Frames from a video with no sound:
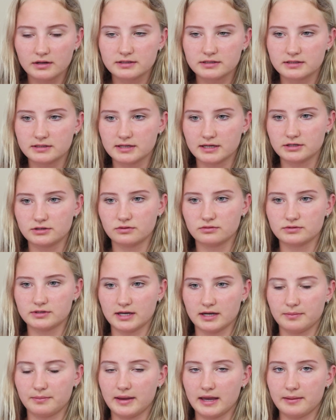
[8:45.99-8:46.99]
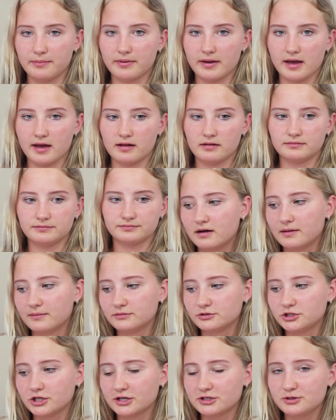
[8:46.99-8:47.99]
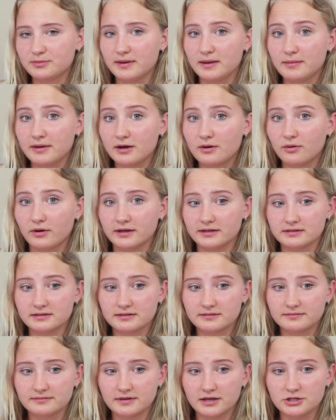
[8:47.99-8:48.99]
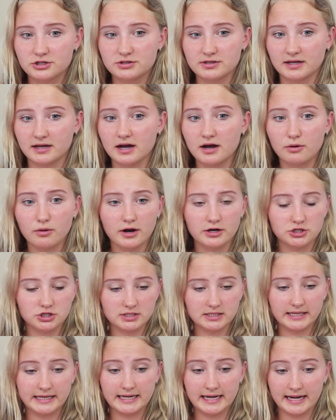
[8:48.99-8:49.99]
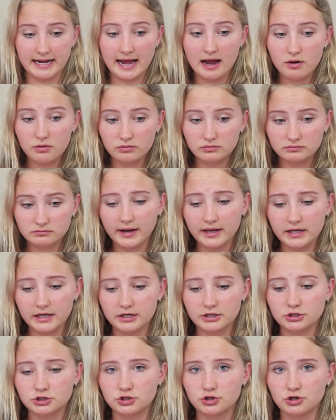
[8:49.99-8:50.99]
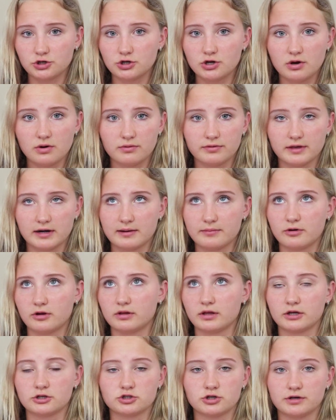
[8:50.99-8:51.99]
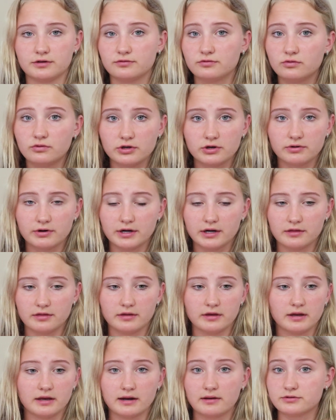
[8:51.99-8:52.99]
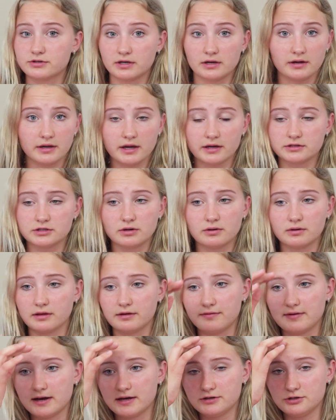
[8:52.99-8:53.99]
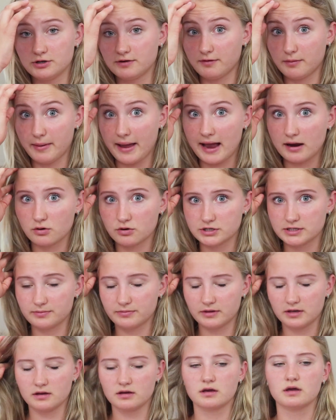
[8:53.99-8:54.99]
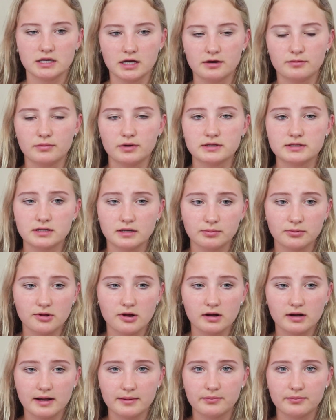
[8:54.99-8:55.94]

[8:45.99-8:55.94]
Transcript: And since I don't take PayPal, she had to pay me coins. And she's like, oh, I just laid it out right here so you know that I'm not like trying to fool you or anything. And I was like, yeah, totally fine. Do you have a bag or something? So she gave me a Ziploc.